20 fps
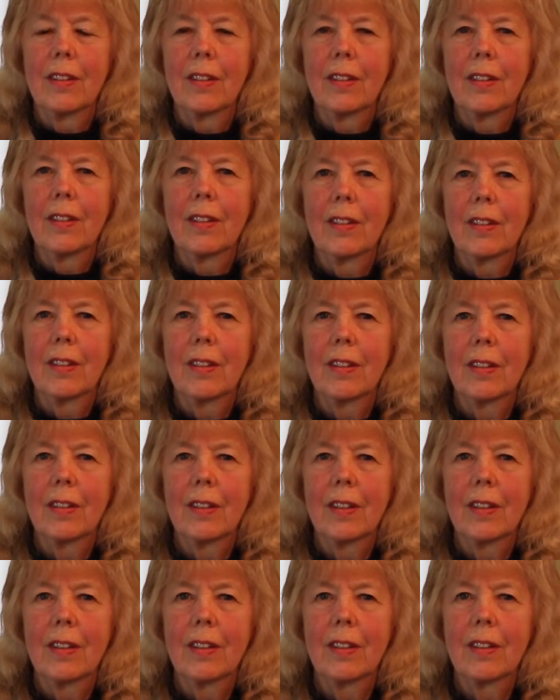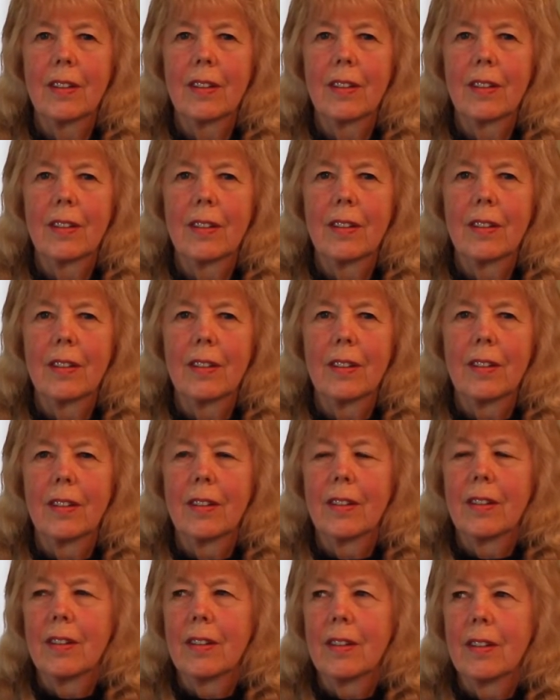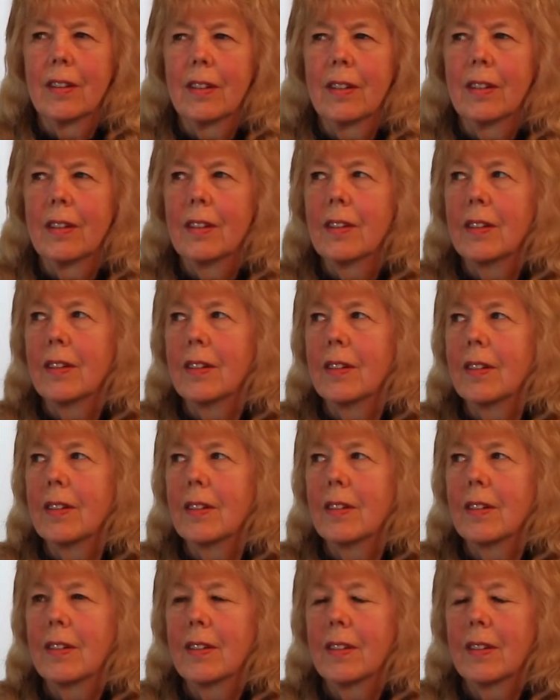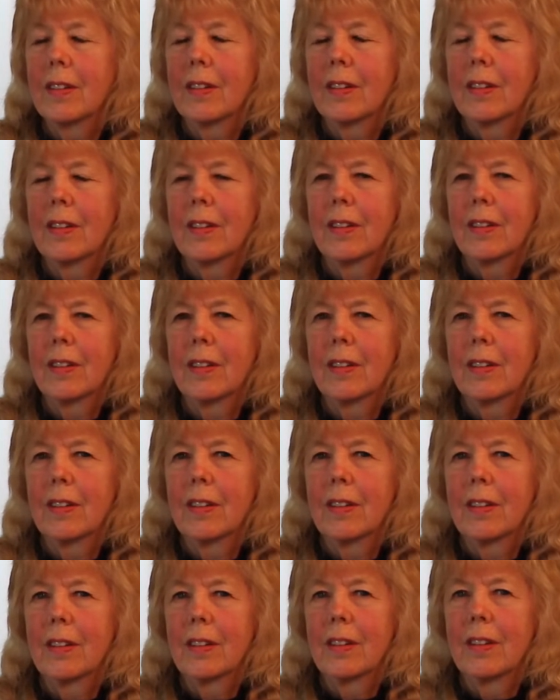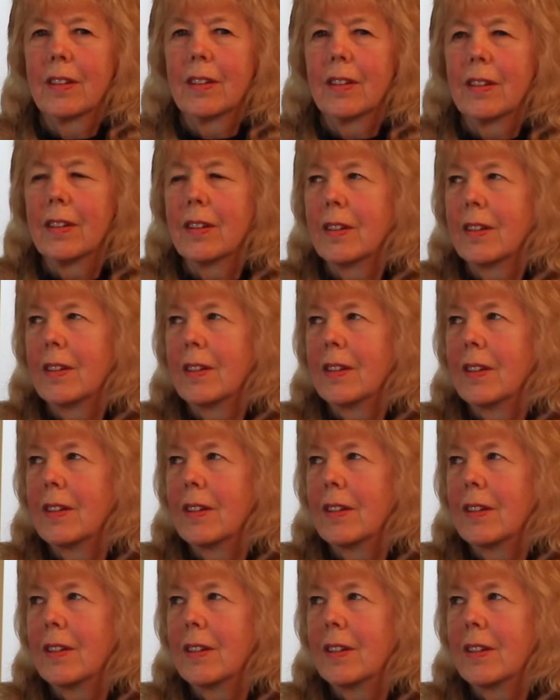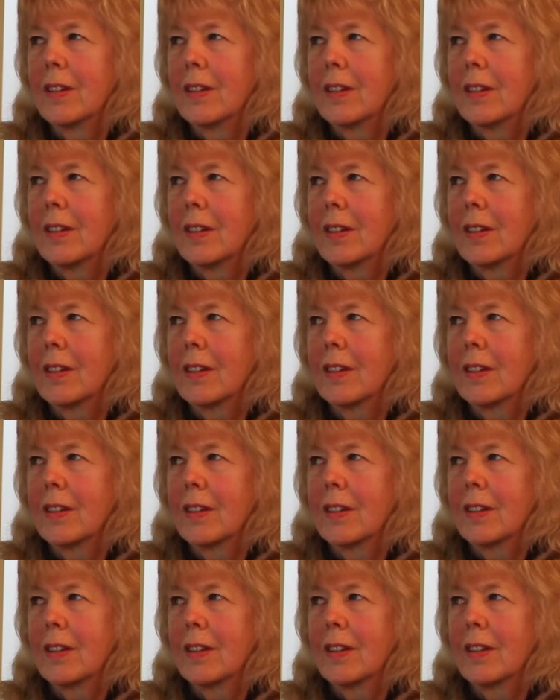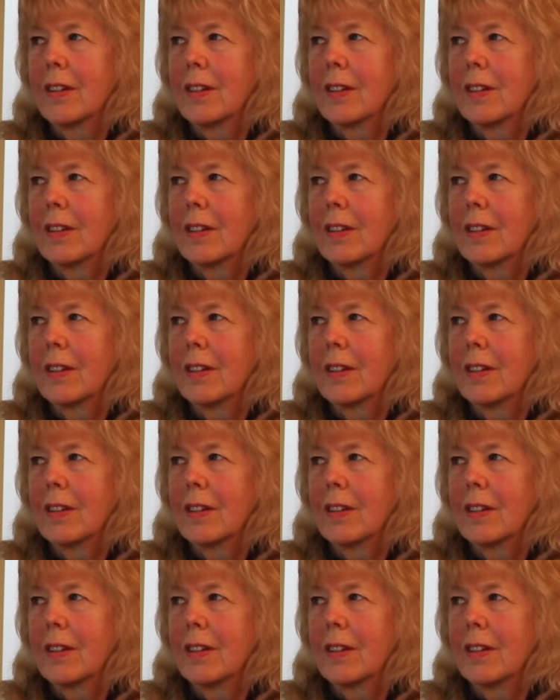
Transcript: The person shown says nothing.